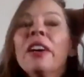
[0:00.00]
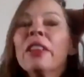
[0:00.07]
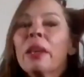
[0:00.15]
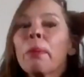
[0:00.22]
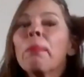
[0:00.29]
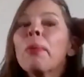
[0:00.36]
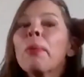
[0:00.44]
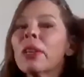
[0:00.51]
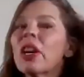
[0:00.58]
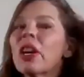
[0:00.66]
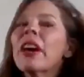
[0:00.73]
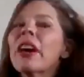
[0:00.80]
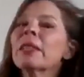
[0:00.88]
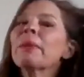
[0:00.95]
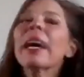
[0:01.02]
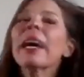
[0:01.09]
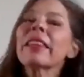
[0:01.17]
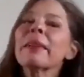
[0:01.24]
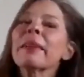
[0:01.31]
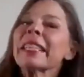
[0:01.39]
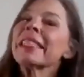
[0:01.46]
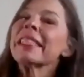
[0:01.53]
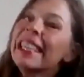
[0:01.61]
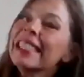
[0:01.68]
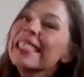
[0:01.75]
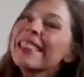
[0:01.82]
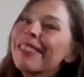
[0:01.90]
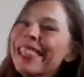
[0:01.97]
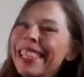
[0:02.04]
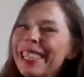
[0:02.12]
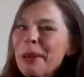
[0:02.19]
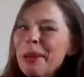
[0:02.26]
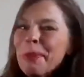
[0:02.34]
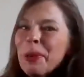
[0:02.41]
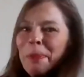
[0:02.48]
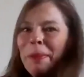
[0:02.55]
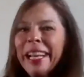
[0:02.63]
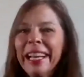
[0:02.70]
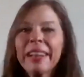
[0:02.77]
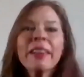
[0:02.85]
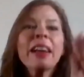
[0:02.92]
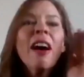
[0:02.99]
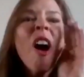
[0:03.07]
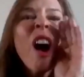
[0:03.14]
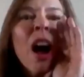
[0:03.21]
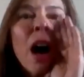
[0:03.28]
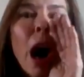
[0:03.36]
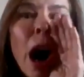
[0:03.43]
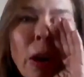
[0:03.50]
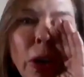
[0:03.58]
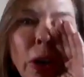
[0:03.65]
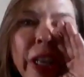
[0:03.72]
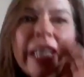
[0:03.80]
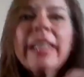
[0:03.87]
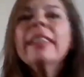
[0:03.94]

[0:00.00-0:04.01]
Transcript: The board talked about them extensively in our board meeting. All good.